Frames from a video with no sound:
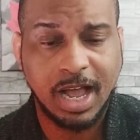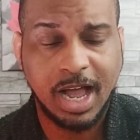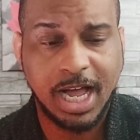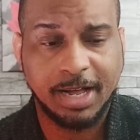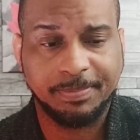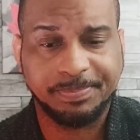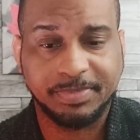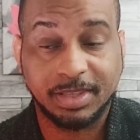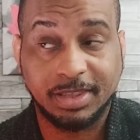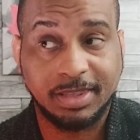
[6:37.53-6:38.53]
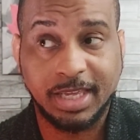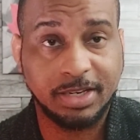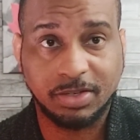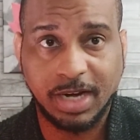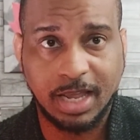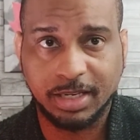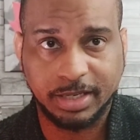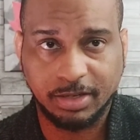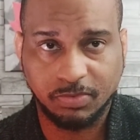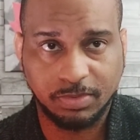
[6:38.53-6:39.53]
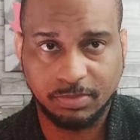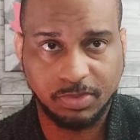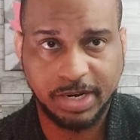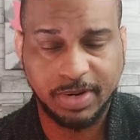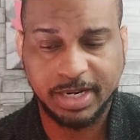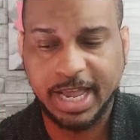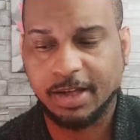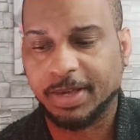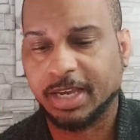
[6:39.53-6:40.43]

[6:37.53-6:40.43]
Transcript: Um, things are not looking great right now,